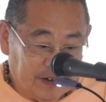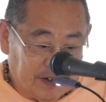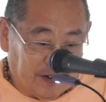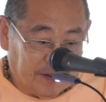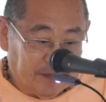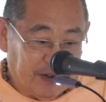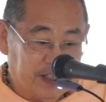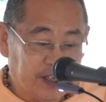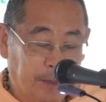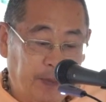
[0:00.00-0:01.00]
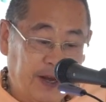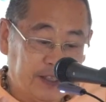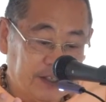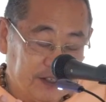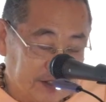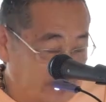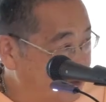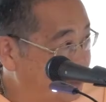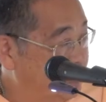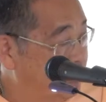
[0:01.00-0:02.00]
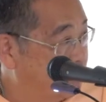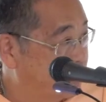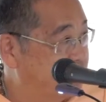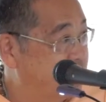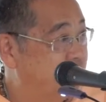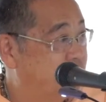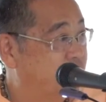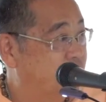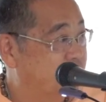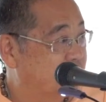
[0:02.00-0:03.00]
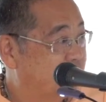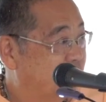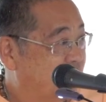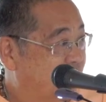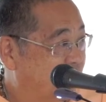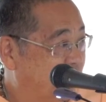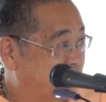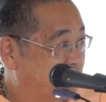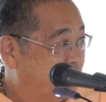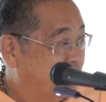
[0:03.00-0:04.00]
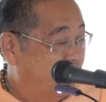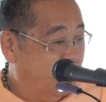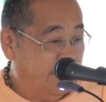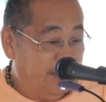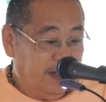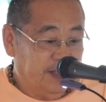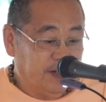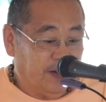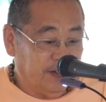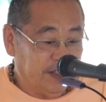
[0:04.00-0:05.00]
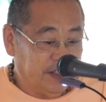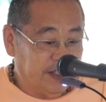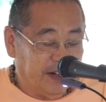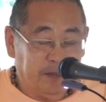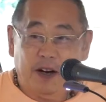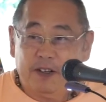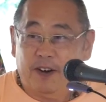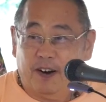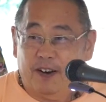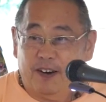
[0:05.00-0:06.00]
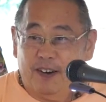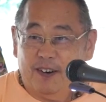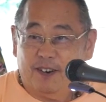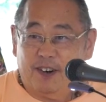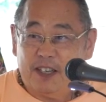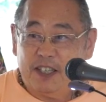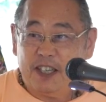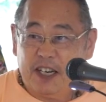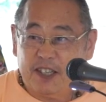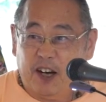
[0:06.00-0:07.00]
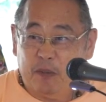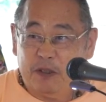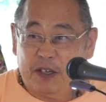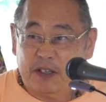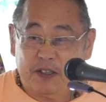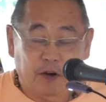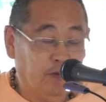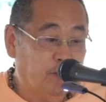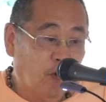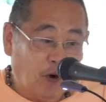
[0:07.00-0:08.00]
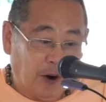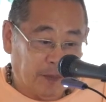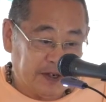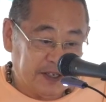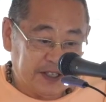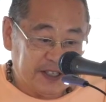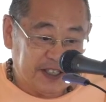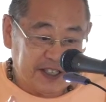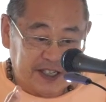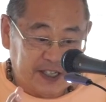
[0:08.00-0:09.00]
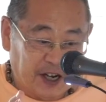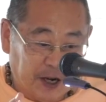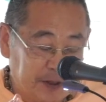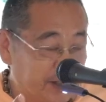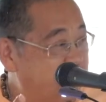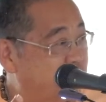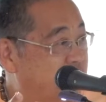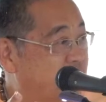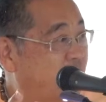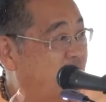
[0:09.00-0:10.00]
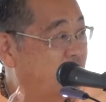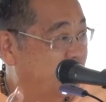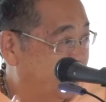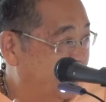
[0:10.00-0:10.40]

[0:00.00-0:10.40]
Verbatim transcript: uh, its capacity to perceive things, Huh? Uh, it's called its tanmatra, or its sense object. So form is the sense object for the eye.